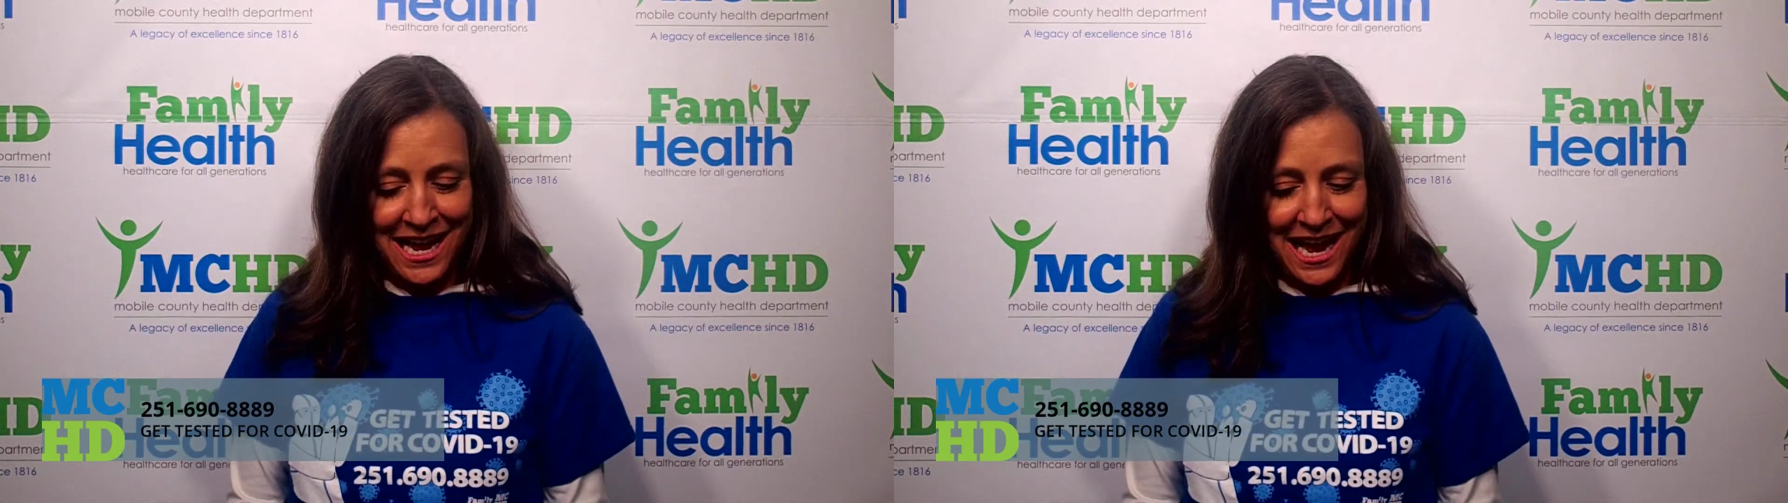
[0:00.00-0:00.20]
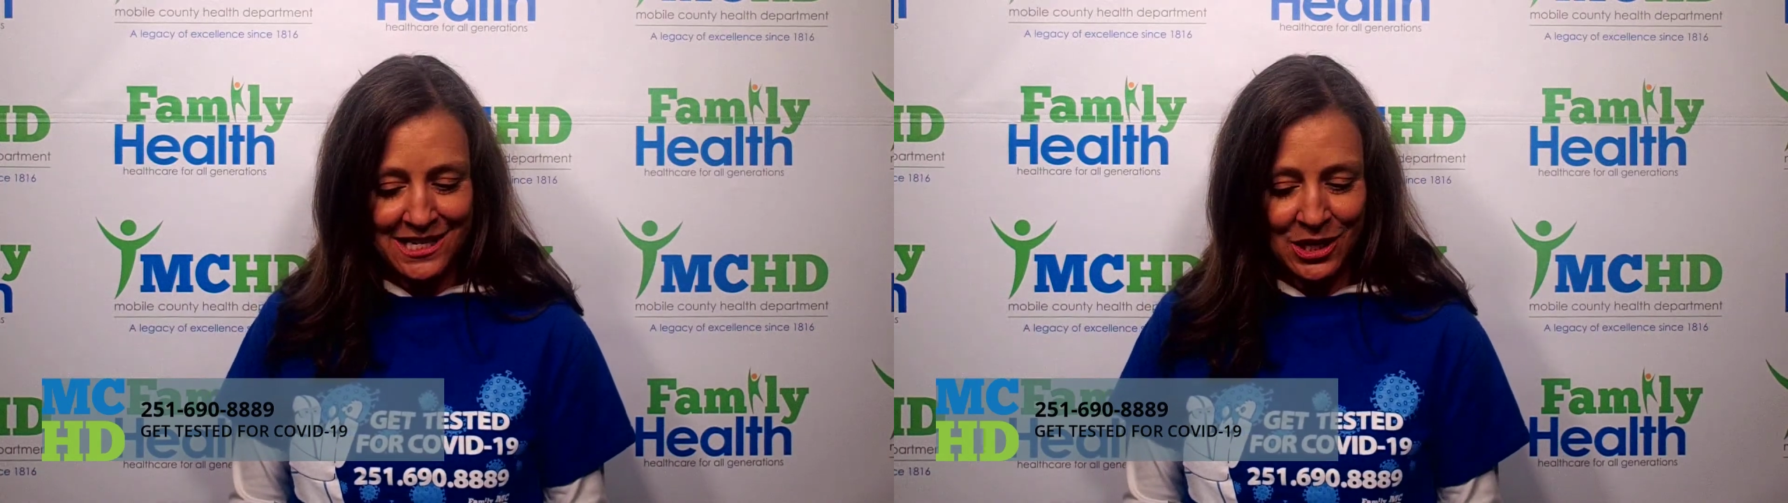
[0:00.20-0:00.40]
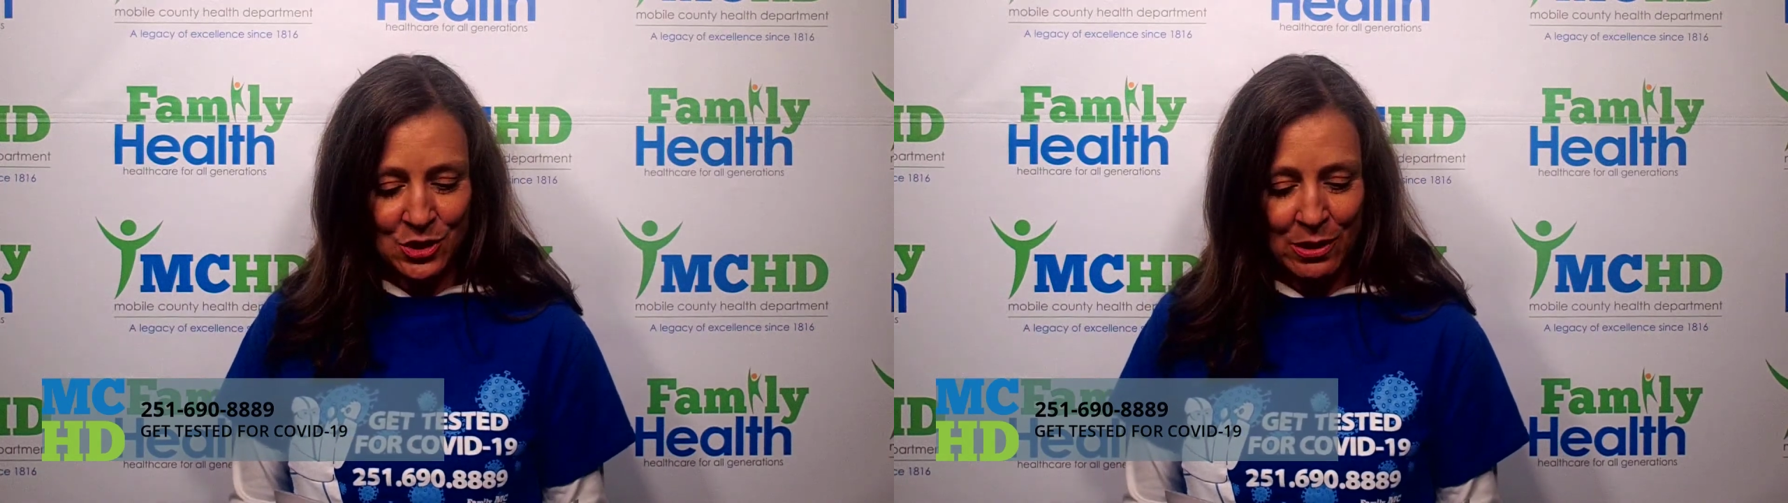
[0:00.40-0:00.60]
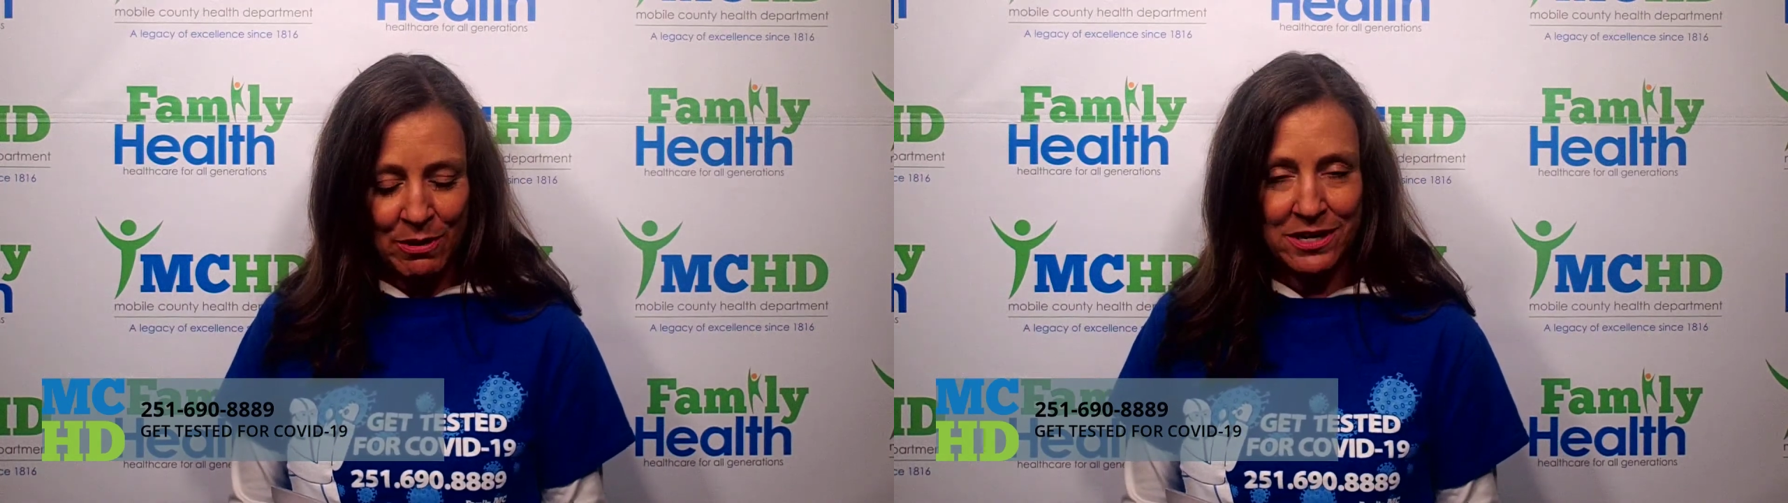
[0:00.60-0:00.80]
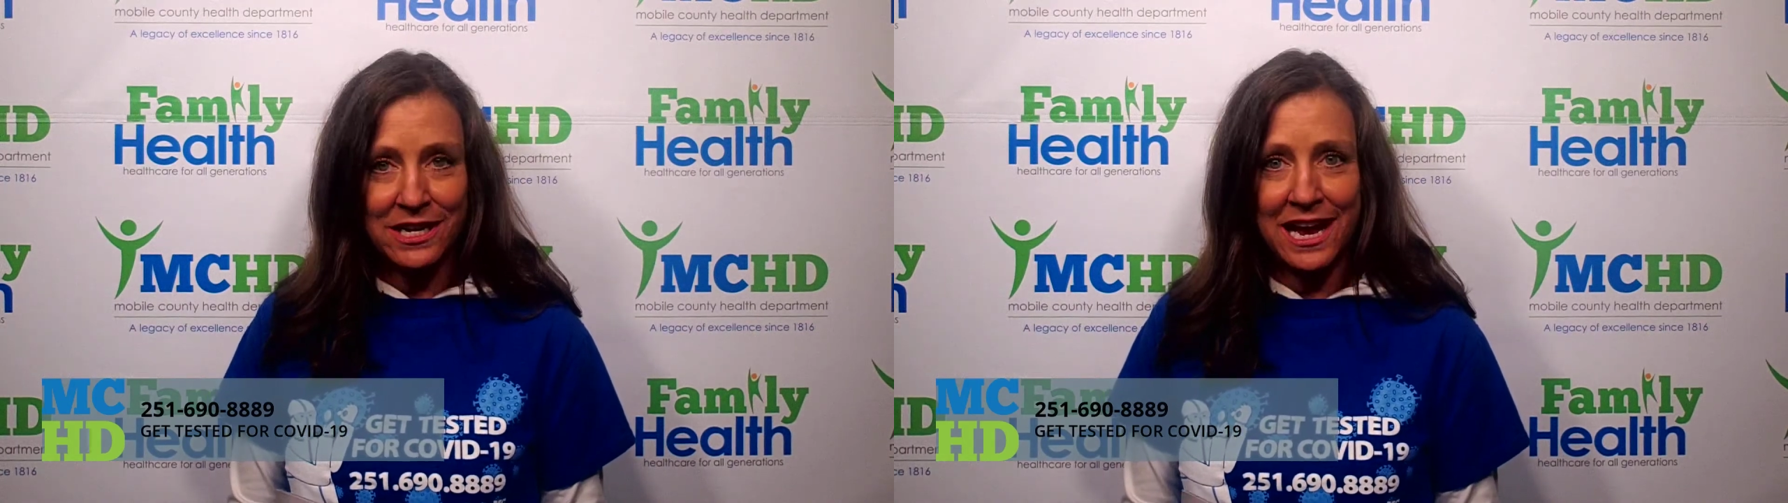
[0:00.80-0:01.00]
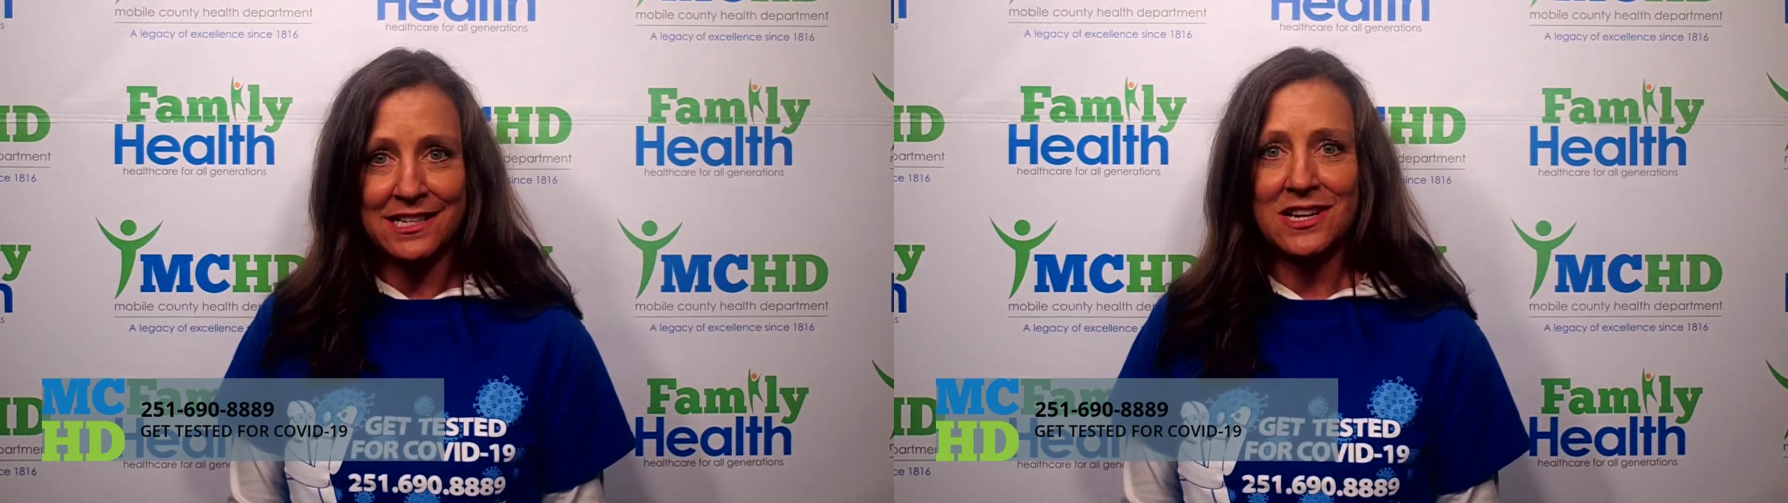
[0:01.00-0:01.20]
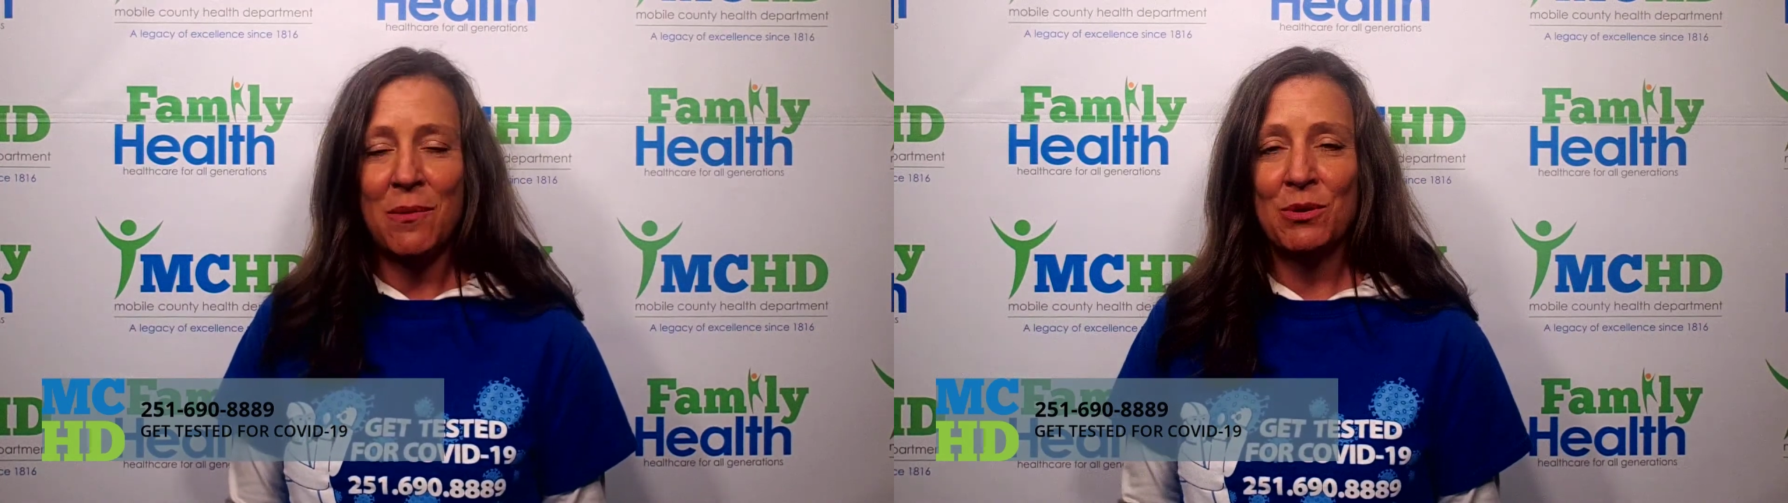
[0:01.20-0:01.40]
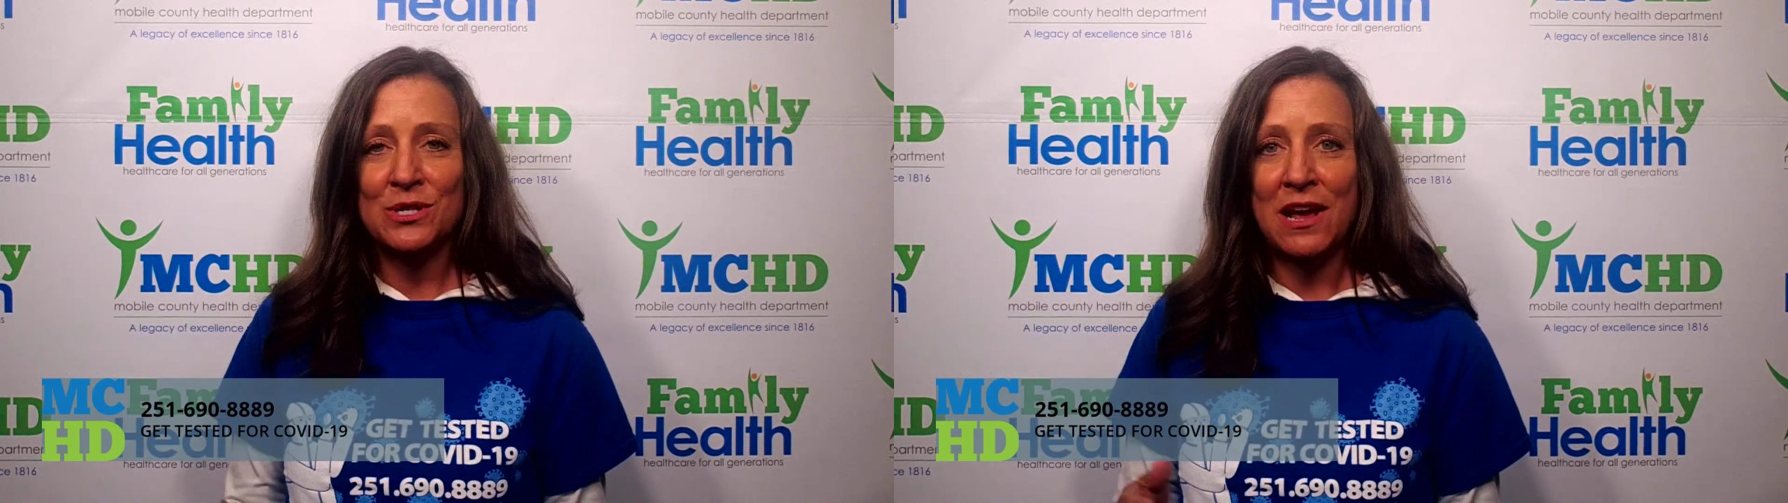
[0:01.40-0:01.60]
has contributed to case
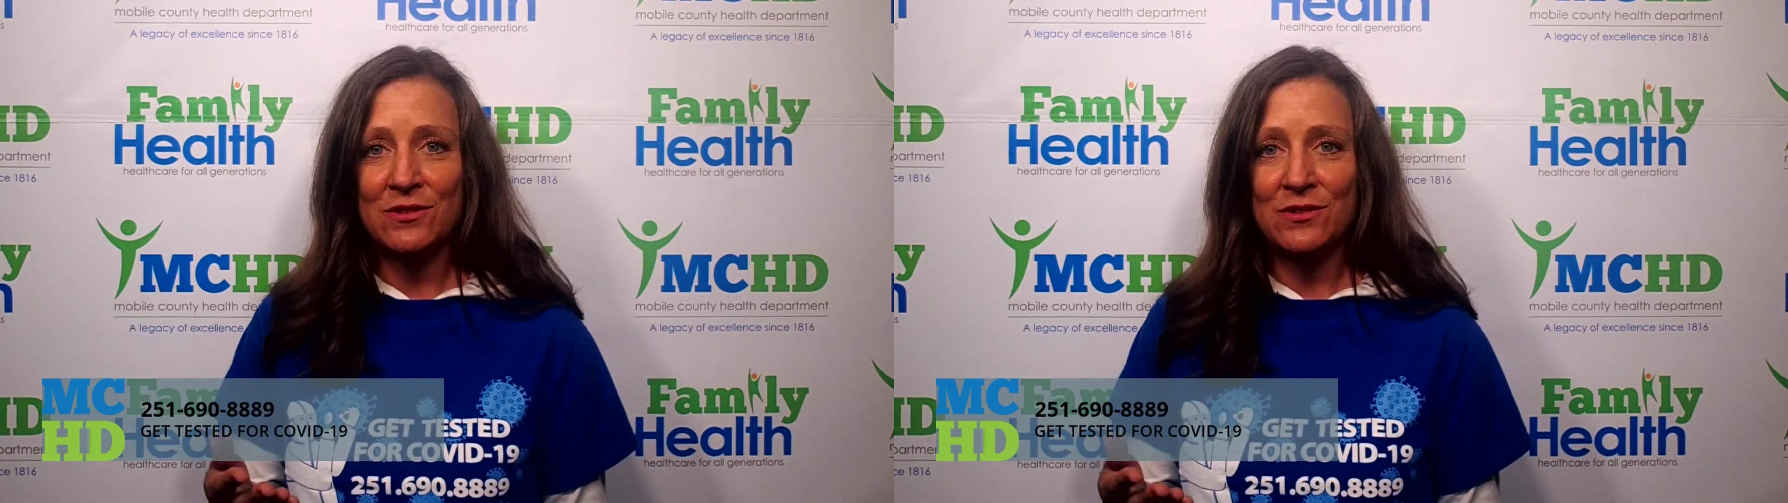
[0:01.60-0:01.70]
numbers.